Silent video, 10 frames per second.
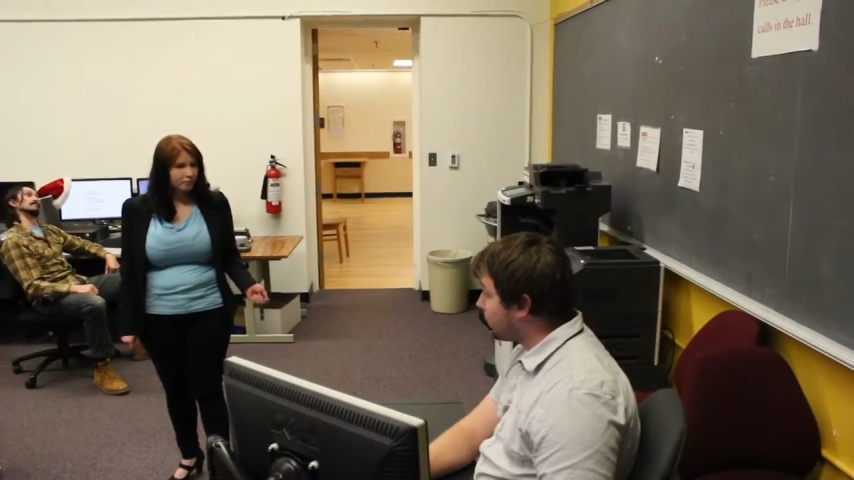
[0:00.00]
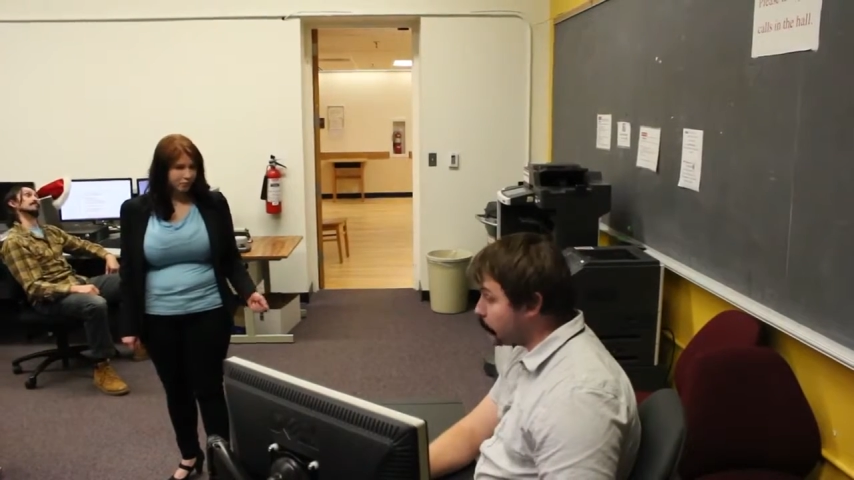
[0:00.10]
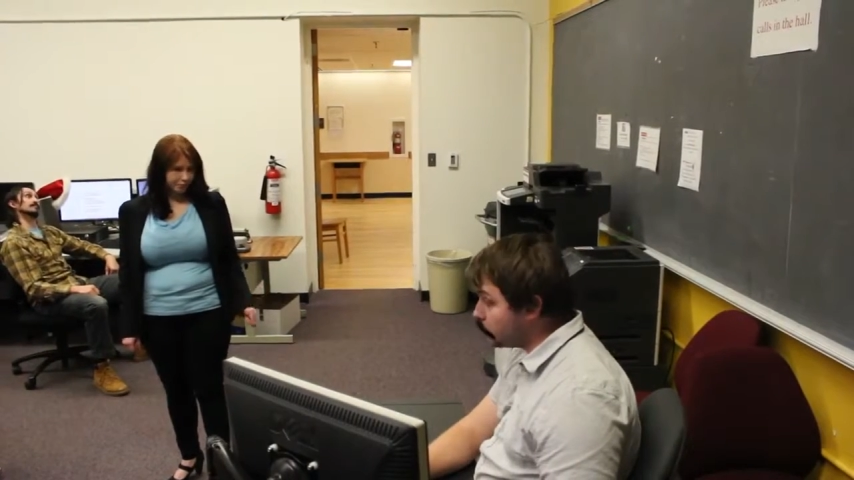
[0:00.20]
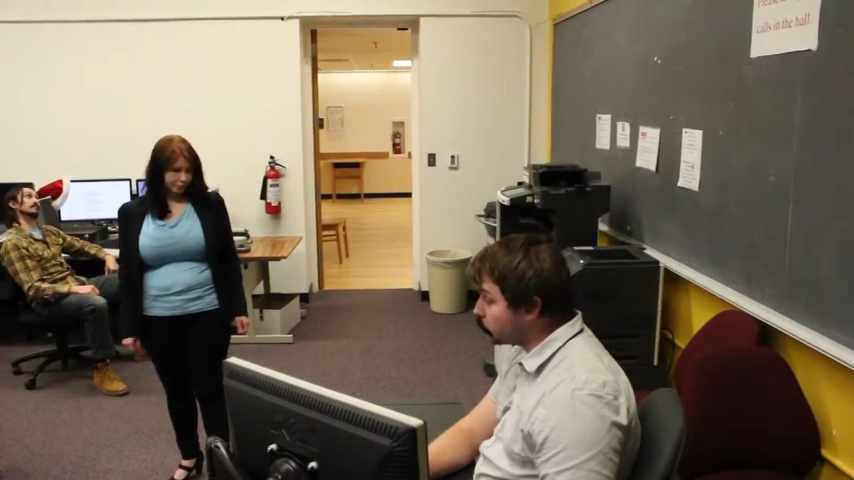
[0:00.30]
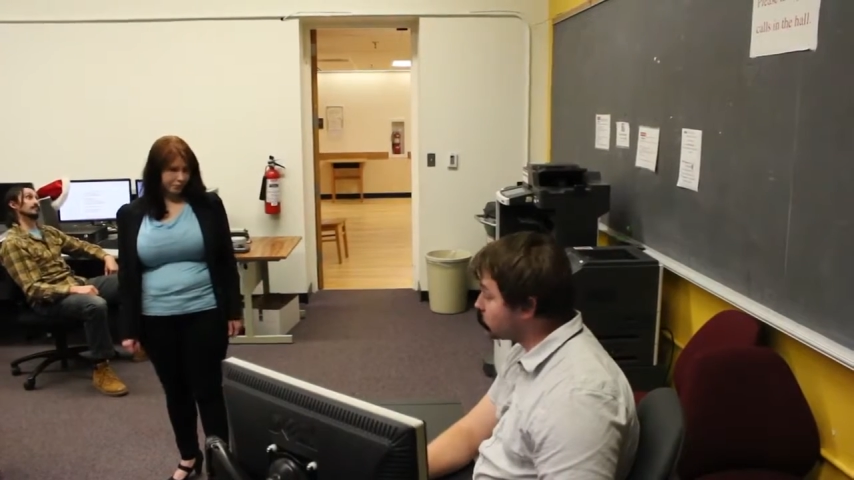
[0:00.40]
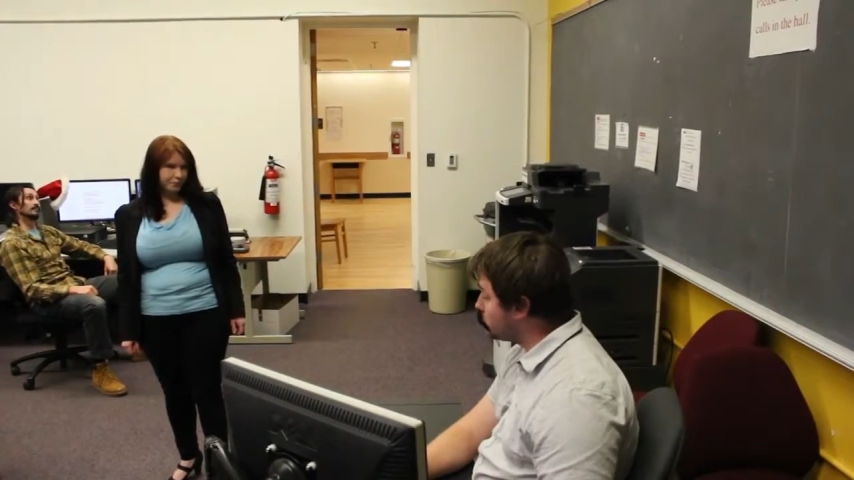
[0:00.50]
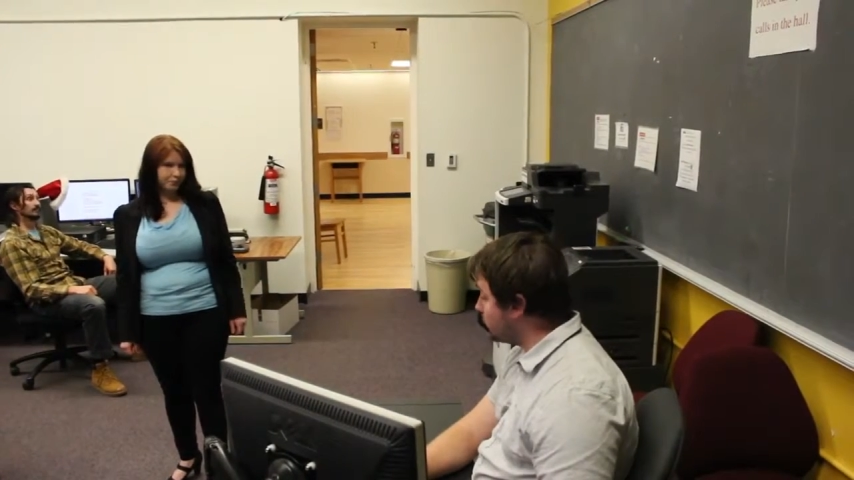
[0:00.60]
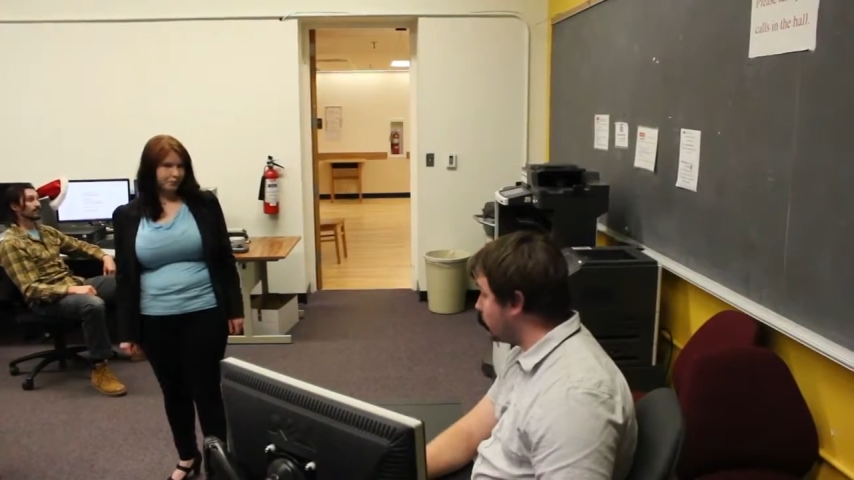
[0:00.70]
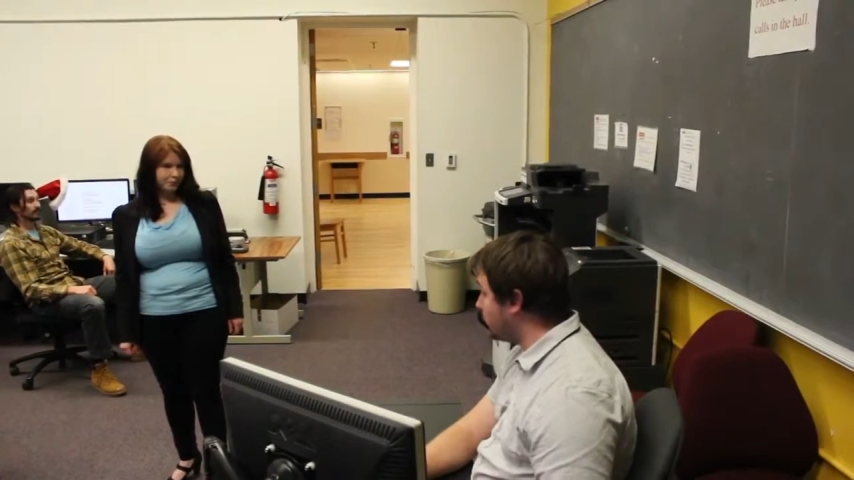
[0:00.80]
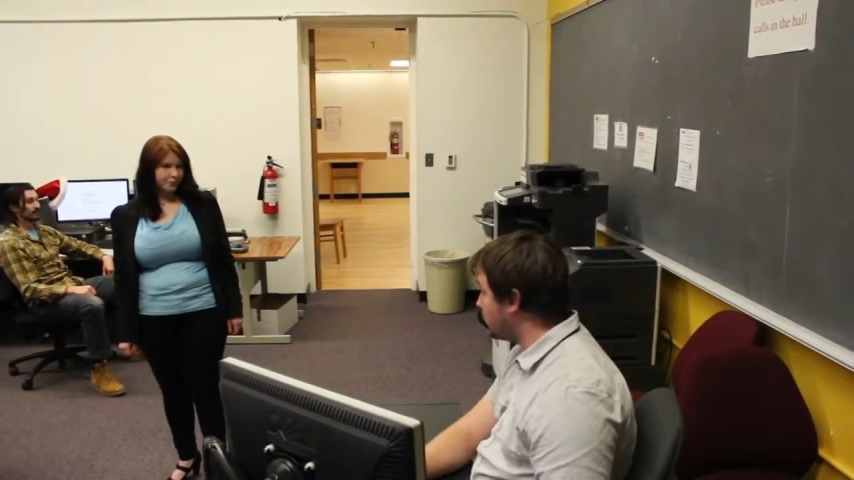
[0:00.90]
People should
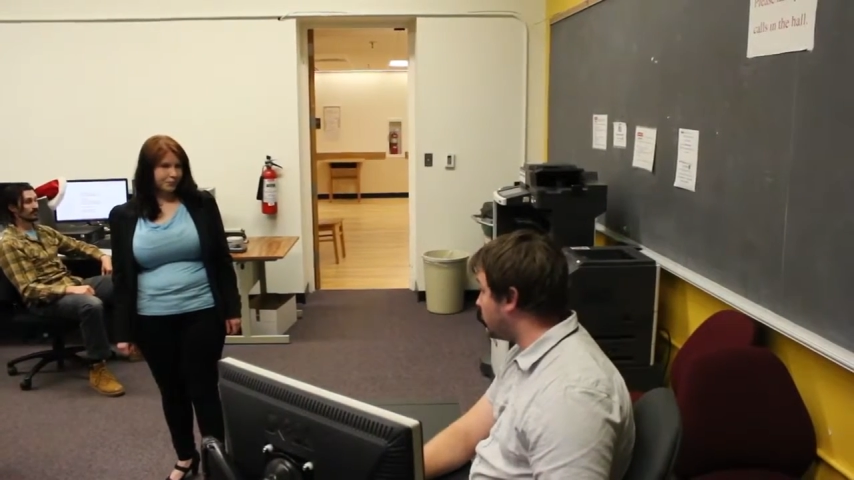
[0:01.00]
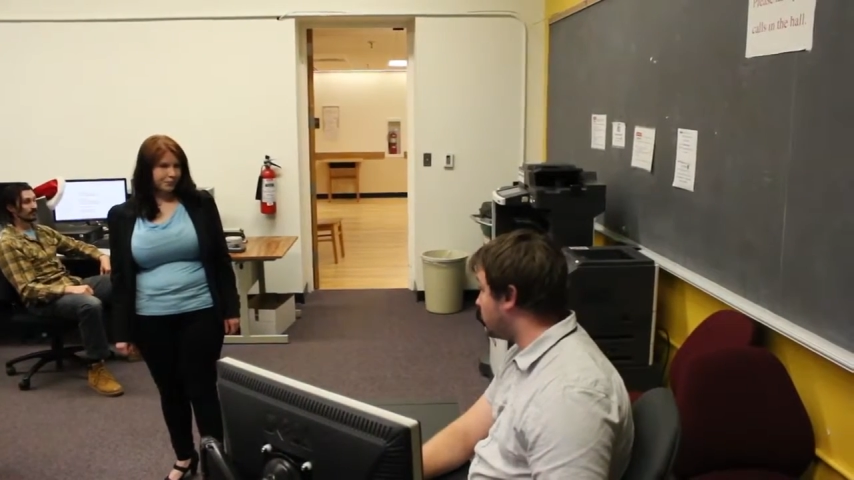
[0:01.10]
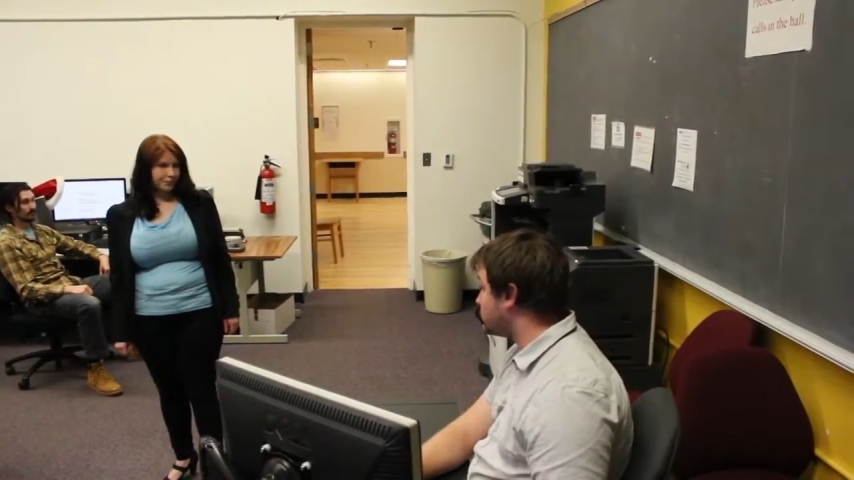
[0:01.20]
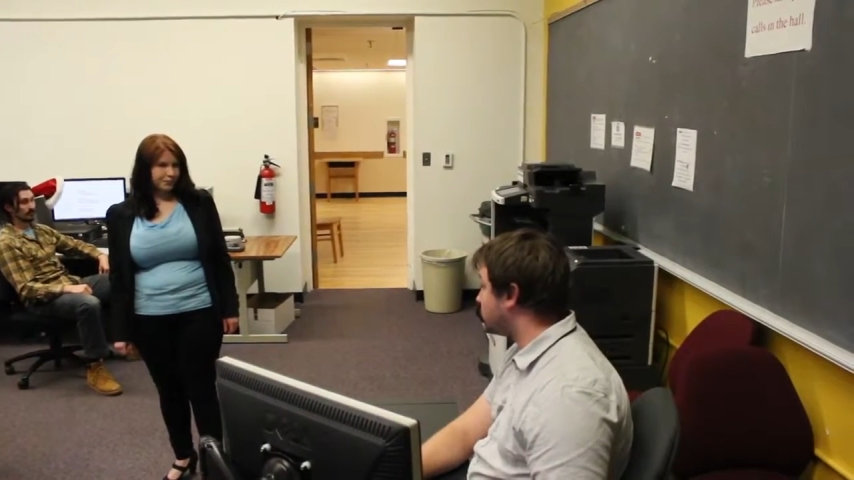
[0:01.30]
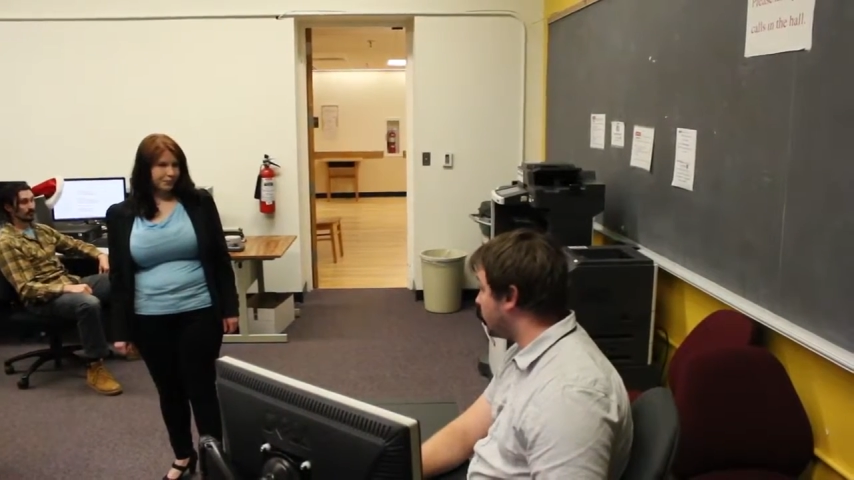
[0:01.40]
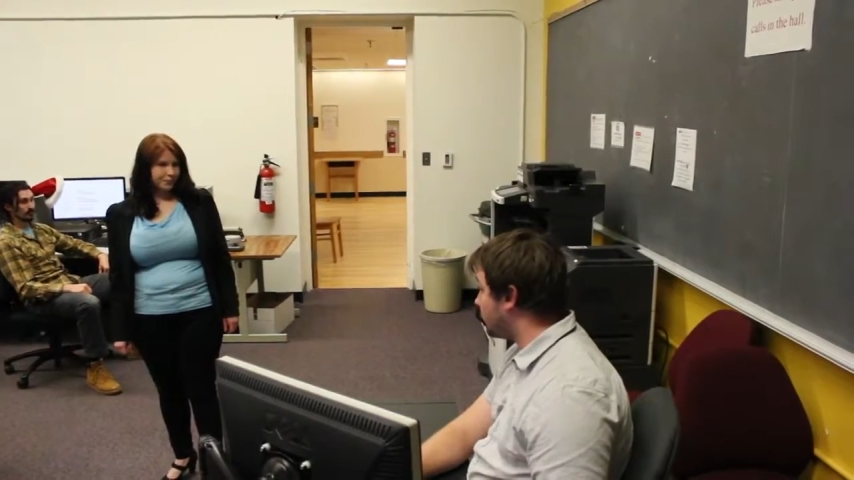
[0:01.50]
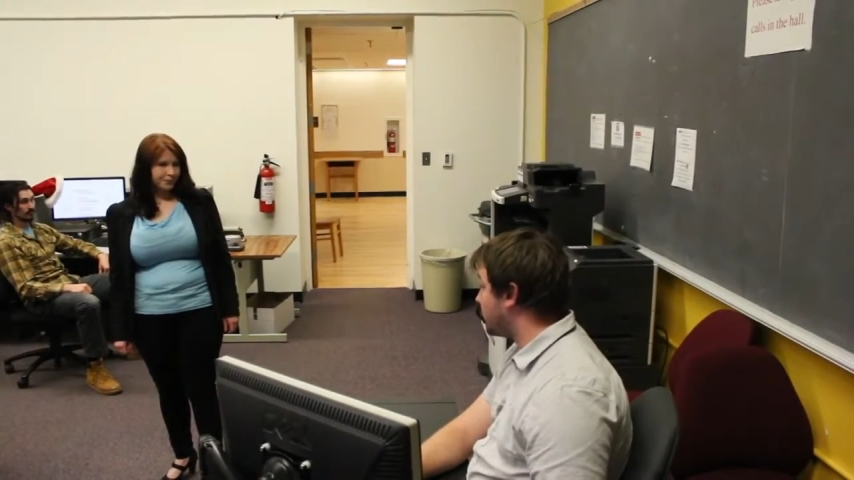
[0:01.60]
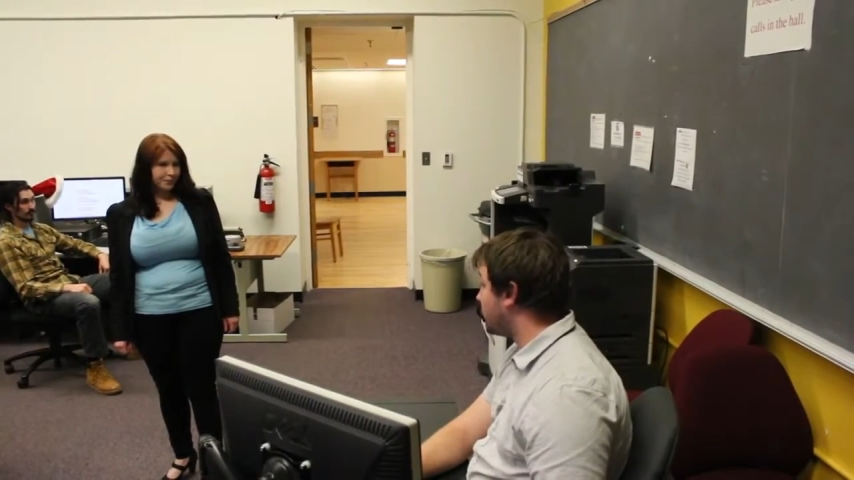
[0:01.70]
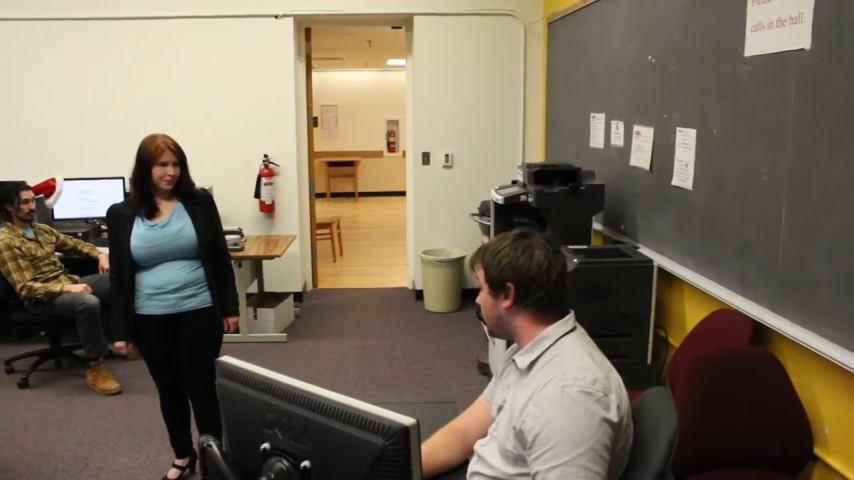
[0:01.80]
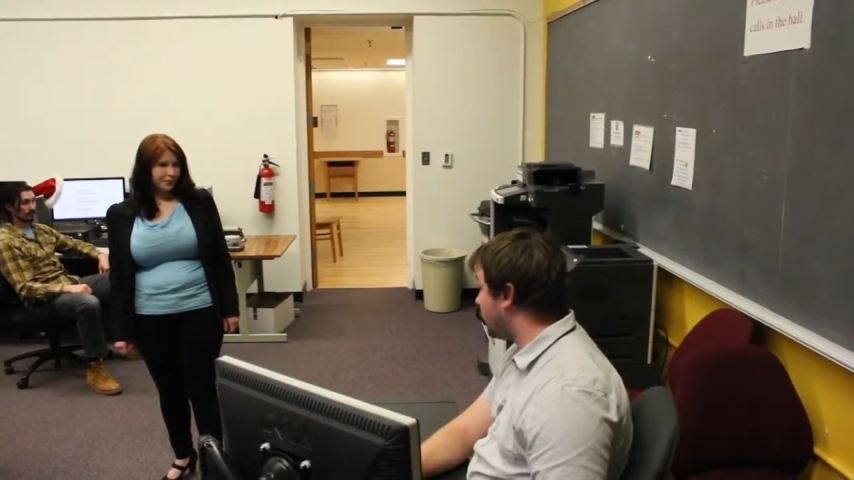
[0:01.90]
be able to post
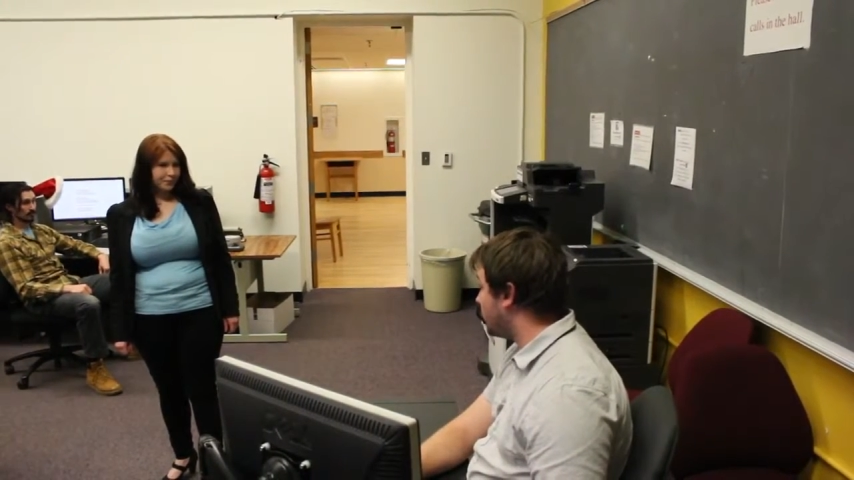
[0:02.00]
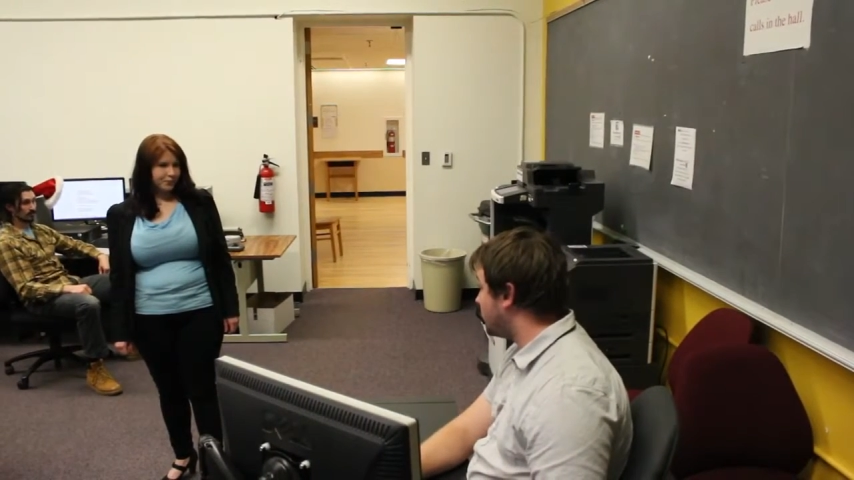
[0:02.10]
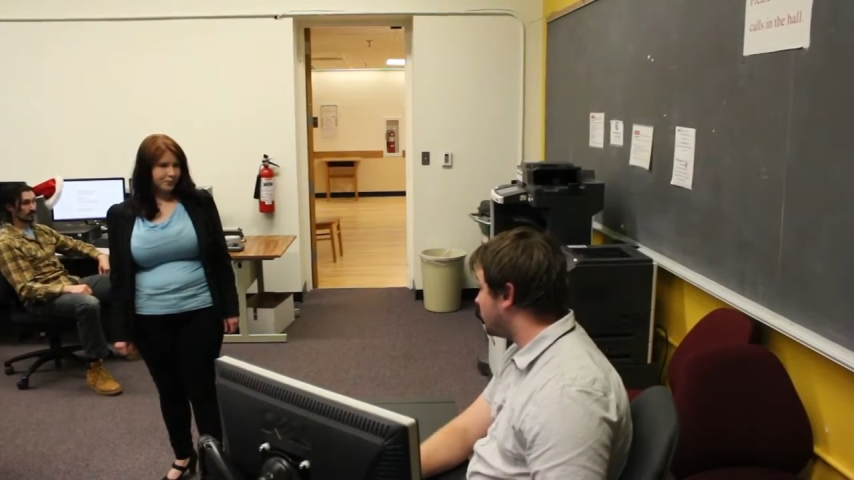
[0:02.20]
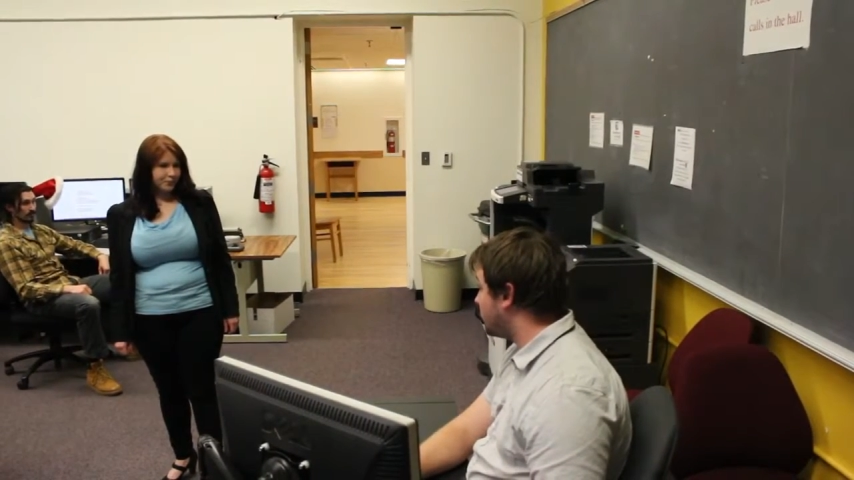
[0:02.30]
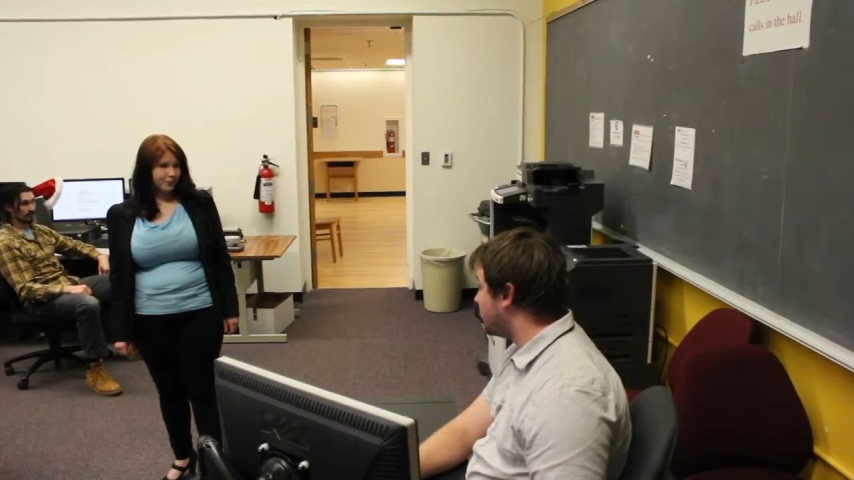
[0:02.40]
whatever they want